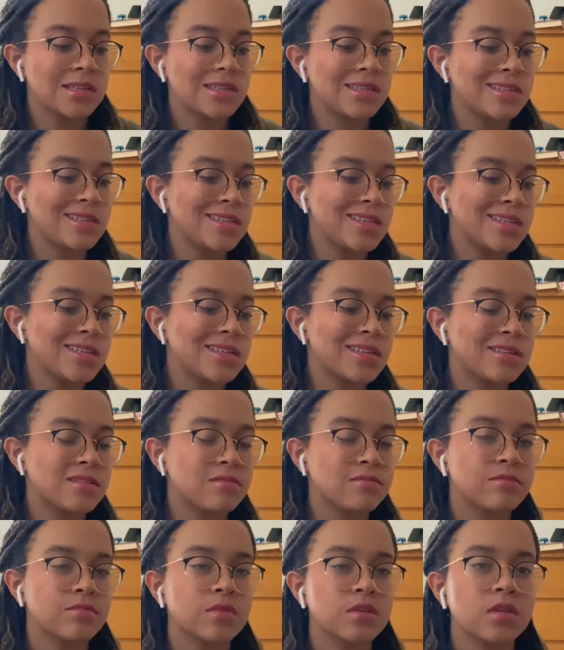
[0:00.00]
yeah.
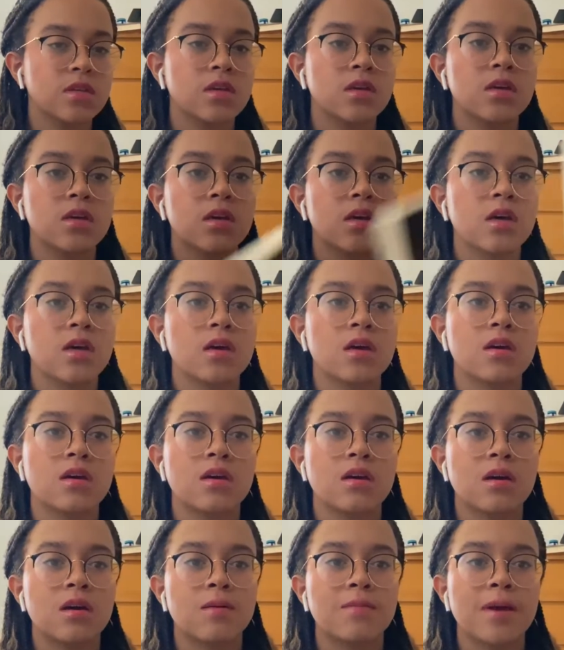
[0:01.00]

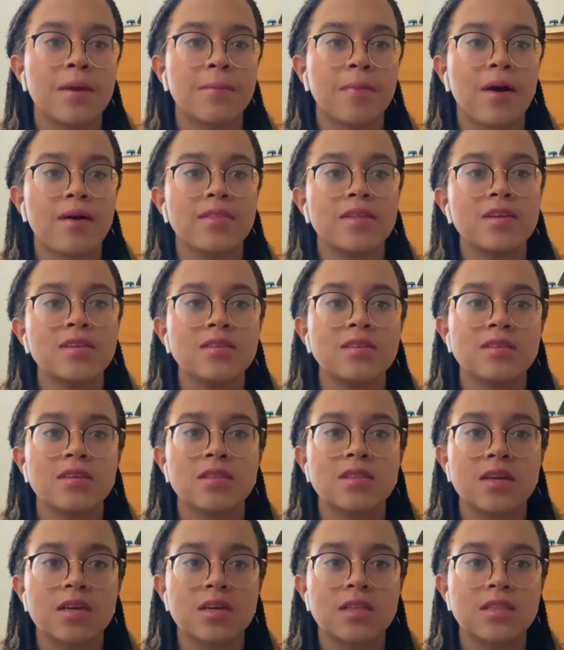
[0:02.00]
I bought this in
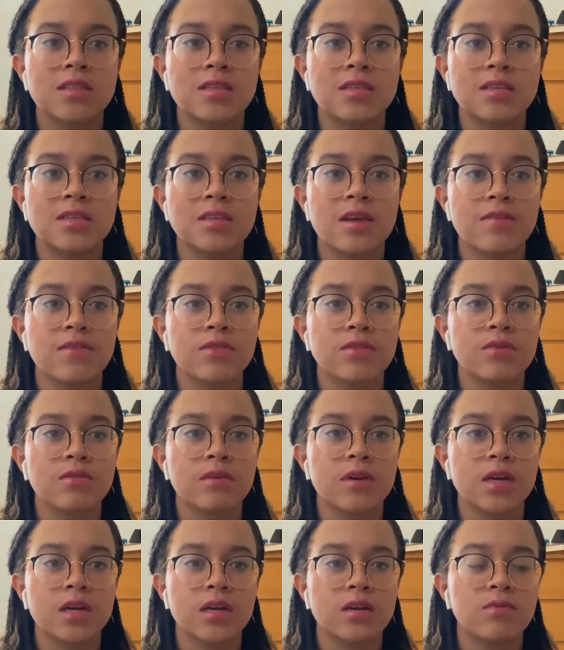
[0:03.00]
like the 7th
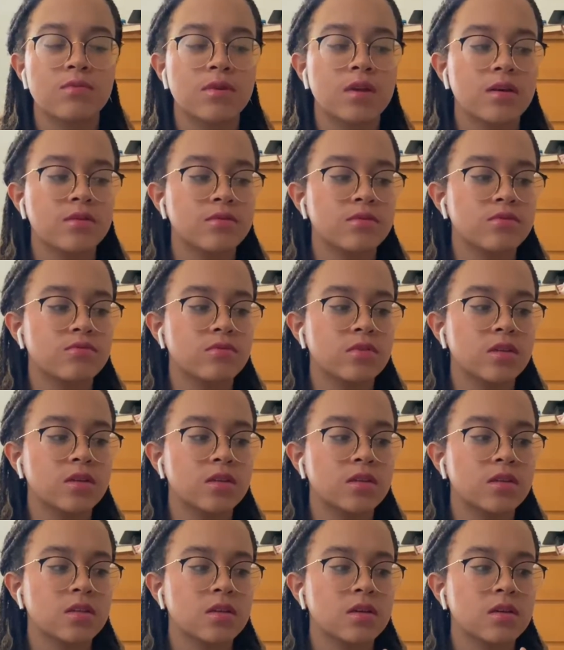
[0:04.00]
grade when I was really
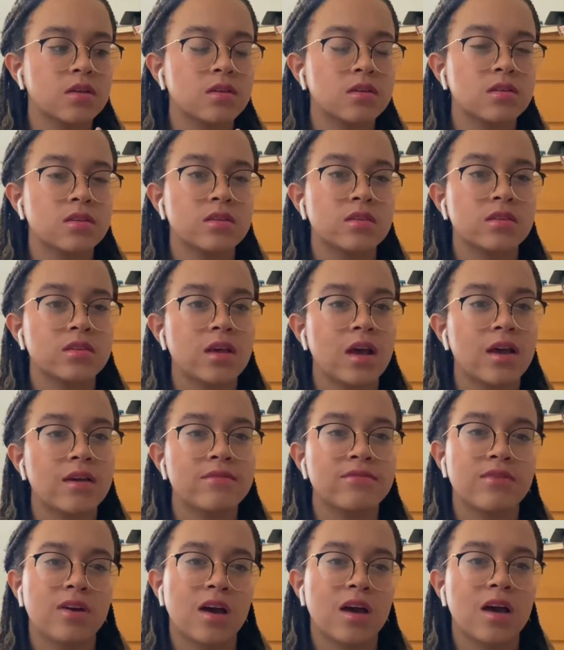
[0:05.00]
into like
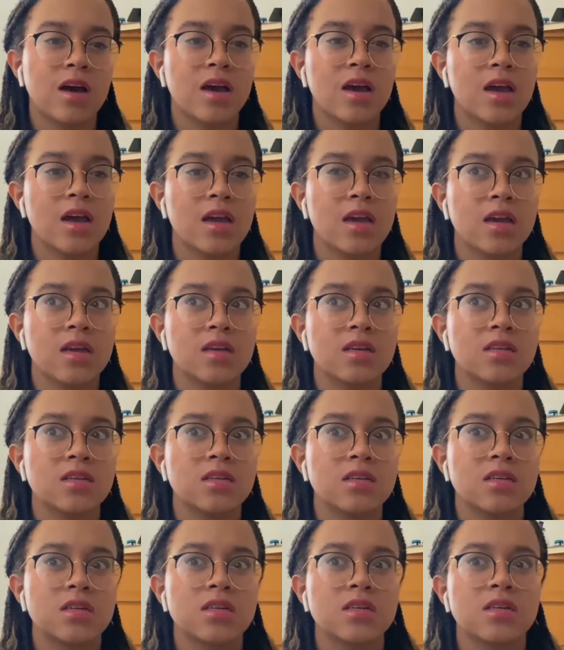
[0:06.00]
sci-fi,
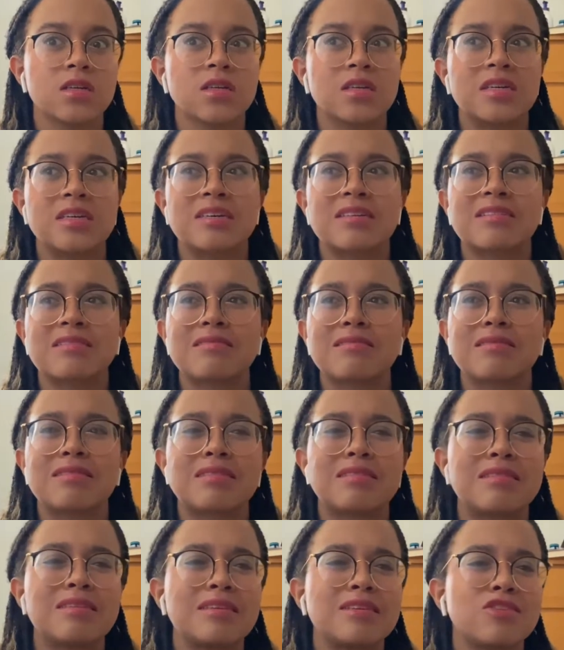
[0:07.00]

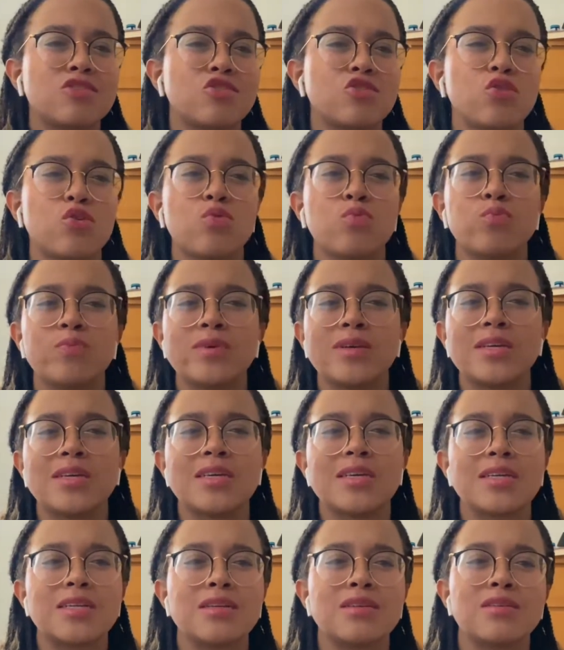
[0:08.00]

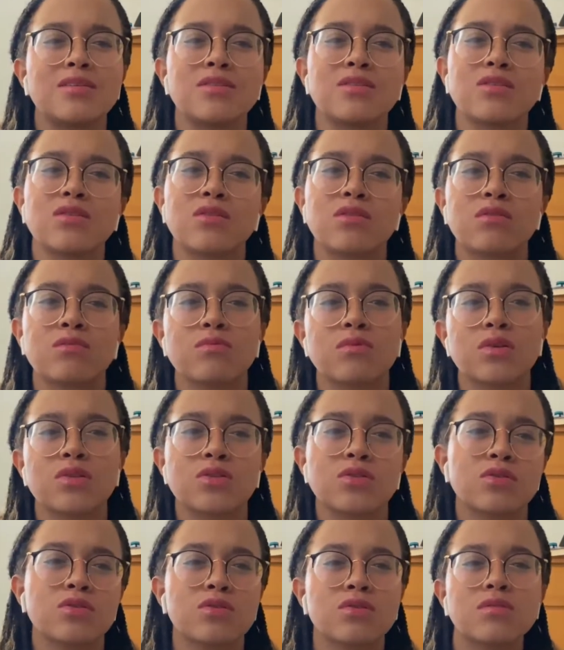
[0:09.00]
dystopian,
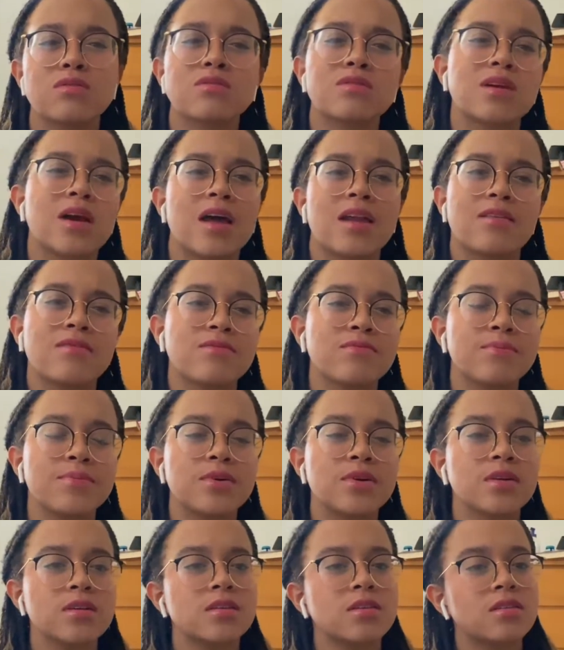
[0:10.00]
thriller kind of
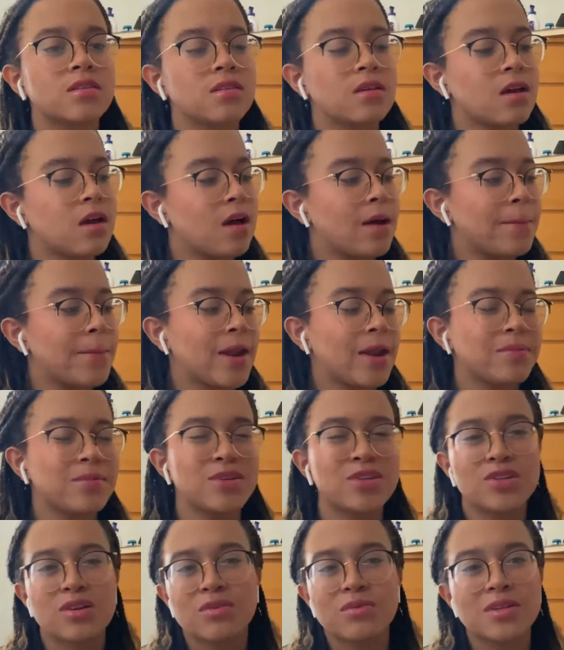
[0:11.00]
books, and I'm
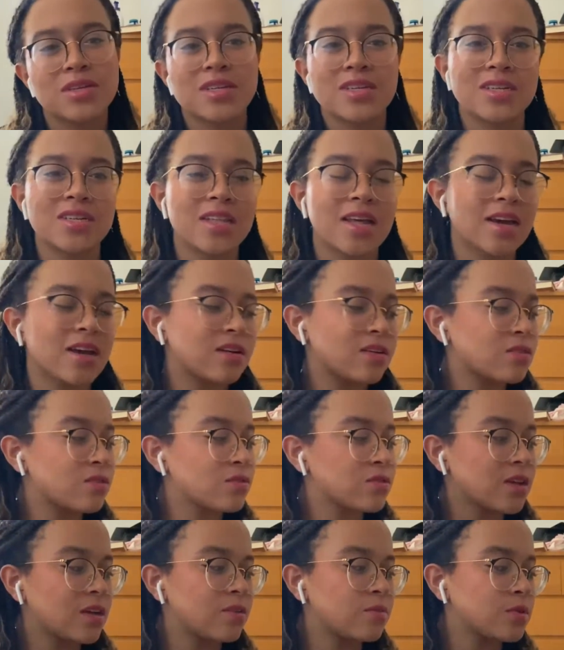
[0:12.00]
just not really into
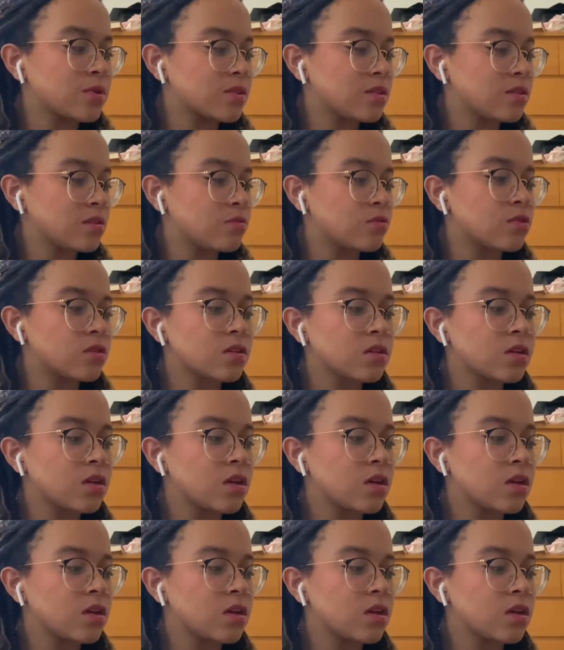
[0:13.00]
those kind of books anymore.